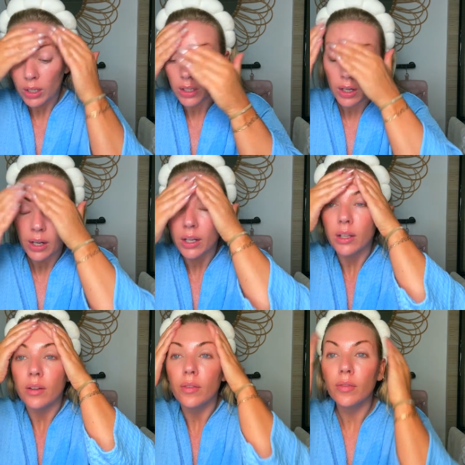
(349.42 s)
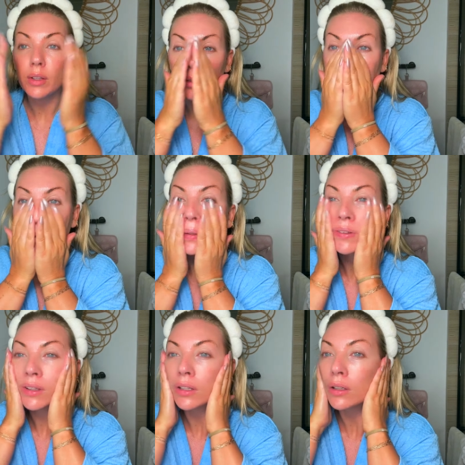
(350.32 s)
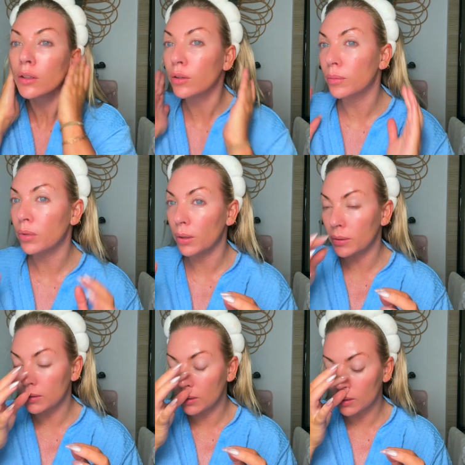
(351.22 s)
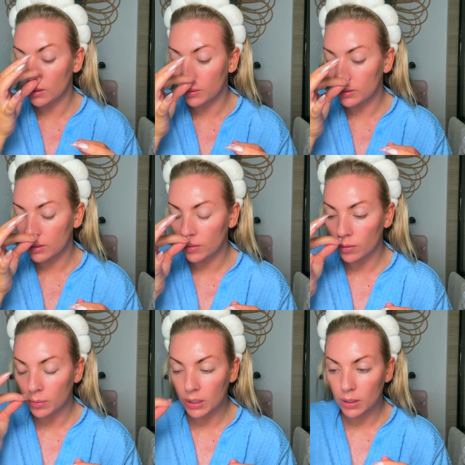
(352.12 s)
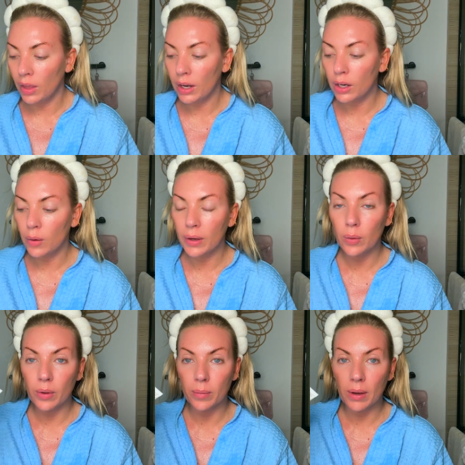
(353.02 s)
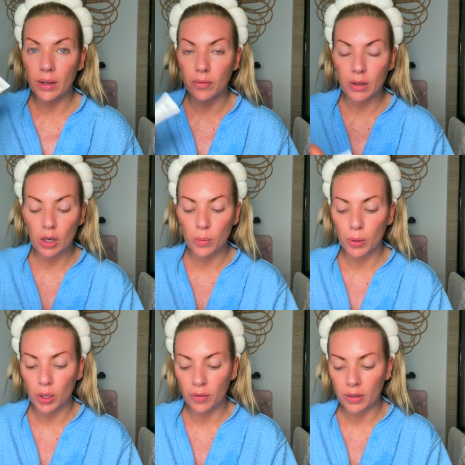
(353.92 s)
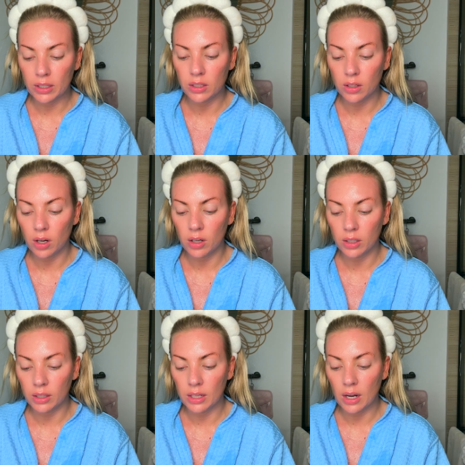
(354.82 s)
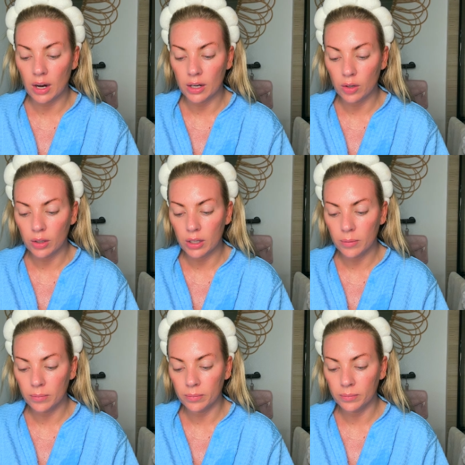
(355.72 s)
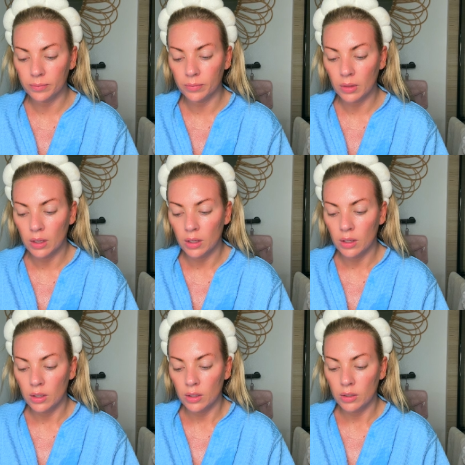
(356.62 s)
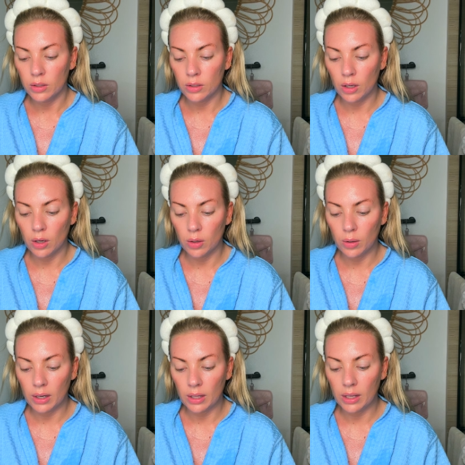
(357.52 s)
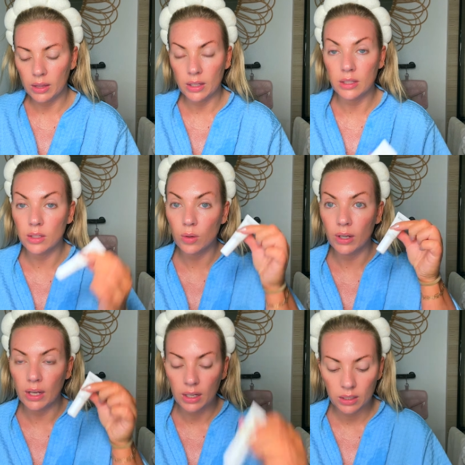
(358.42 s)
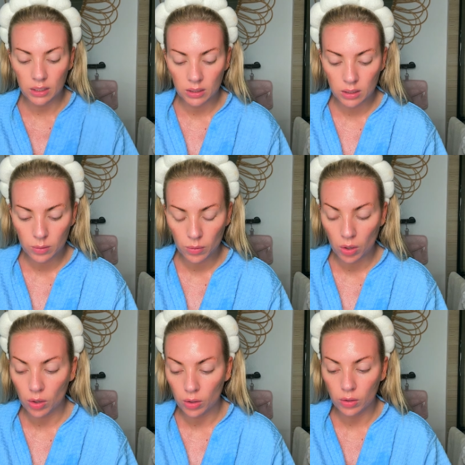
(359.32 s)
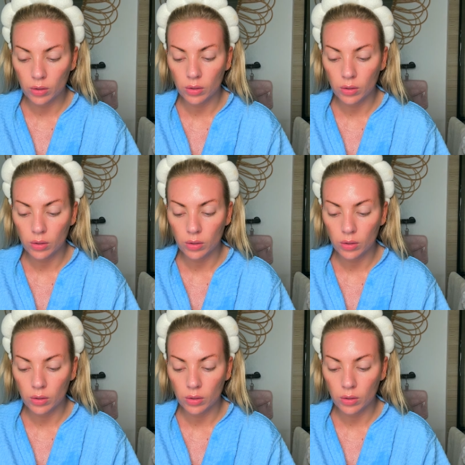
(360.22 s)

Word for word: and night. It feels amazing. You can probably see the glow it's given me. And I go in with my Vino Perfect Caudalie Eye Cream. So I like this. It's quite handy and small.